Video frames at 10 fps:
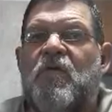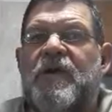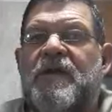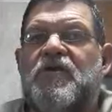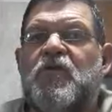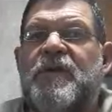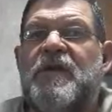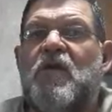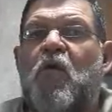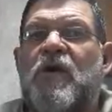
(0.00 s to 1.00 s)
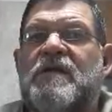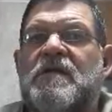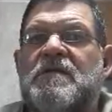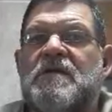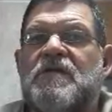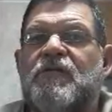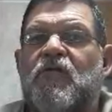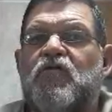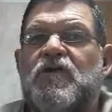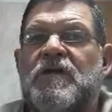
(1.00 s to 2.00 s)
We need to be witnesses
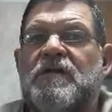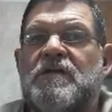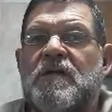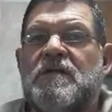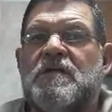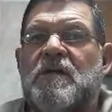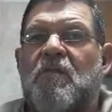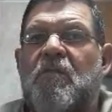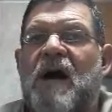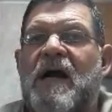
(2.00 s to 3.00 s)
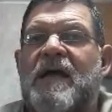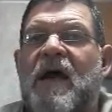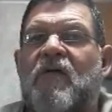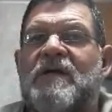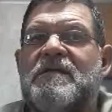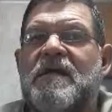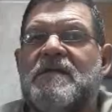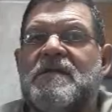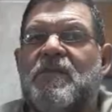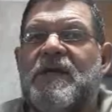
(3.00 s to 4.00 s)
for Jesus by our
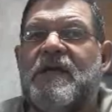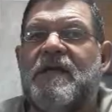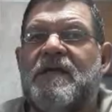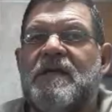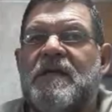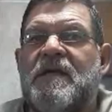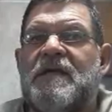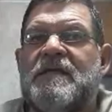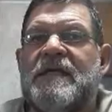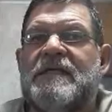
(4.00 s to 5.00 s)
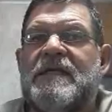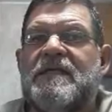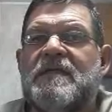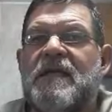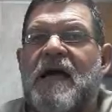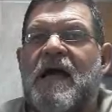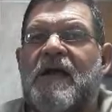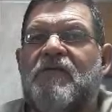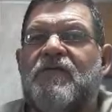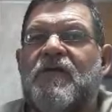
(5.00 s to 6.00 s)
testimony that he is
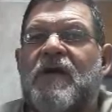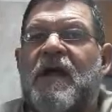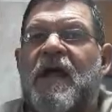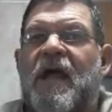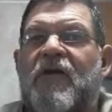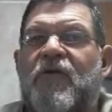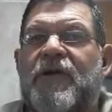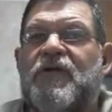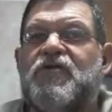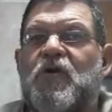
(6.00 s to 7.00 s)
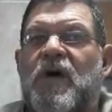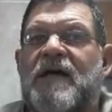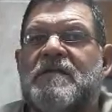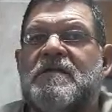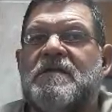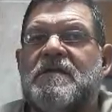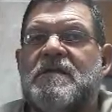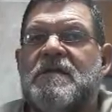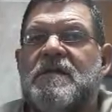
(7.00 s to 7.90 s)
alive and real to us.